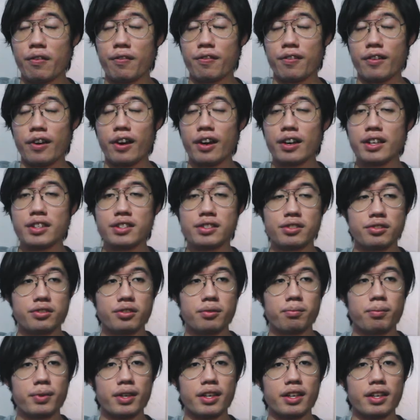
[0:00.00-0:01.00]
thought this
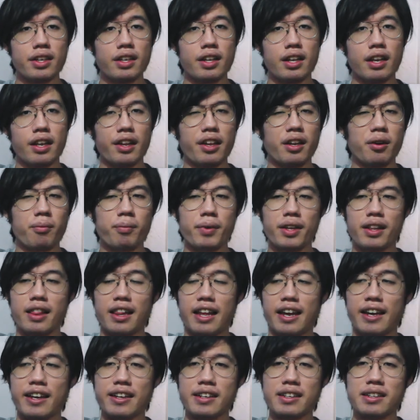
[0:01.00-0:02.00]
could be a little bit
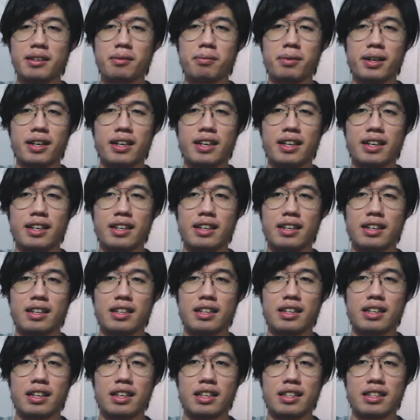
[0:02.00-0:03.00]
lighter, but
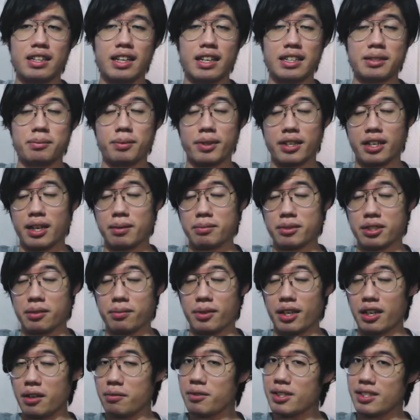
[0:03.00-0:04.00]
that's become
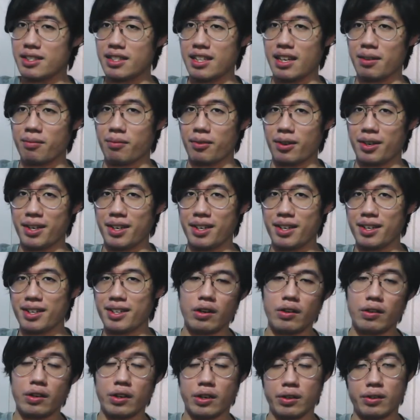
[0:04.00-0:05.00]
some heavy stuff, right?
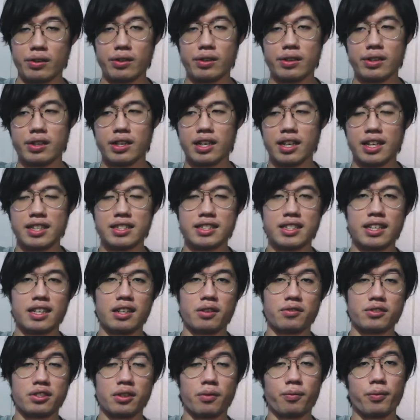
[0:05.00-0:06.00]
Oh, let's get
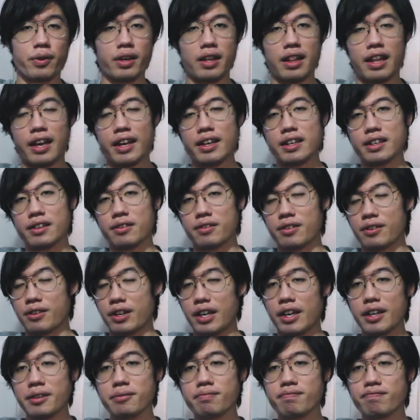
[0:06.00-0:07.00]
up somewhere lighter,
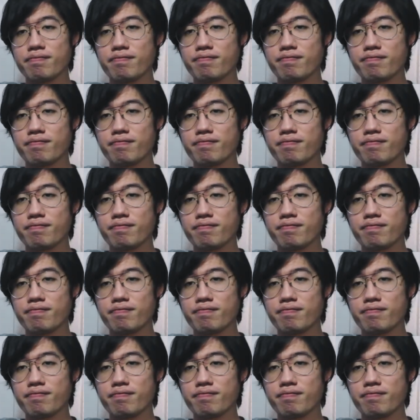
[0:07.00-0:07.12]
okay?